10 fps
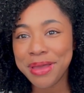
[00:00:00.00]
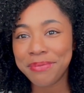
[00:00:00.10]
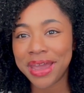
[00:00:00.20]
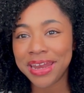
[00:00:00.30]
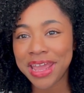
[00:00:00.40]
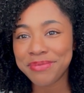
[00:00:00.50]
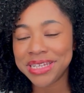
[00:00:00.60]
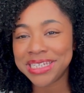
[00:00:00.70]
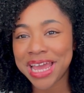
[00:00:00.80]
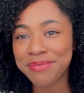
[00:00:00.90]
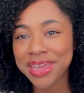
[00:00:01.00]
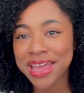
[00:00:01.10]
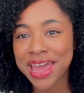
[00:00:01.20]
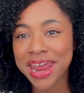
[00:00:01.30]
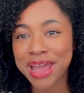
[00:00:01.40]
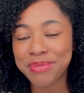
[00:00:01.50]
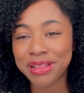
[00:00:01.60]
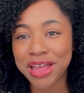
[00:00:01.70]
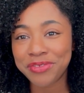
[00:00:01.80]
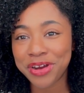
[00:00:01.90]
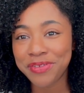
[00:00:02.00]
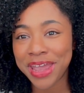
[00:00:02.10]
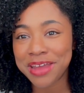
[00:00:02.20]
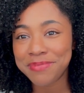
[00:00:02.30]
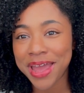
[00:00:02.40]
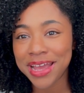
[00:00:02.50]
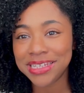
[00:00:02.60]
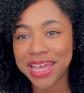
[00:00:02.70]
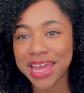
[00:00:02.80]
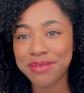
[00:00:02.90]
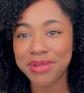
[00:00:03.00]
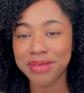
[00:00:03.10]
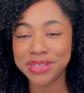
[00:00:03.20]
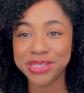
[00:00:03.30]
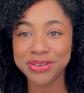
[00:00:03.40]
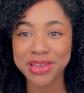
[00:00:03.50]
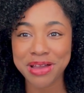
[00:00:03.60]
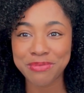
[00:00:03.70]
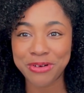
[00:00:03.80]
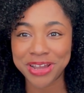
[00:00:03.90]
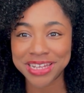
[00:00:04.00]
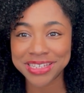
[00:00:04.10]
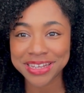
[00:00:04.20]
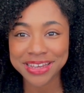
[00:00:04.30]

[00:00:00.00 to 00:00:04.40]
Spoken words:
My name is Demi and I'm a lover of handbags and a mom to two young boys.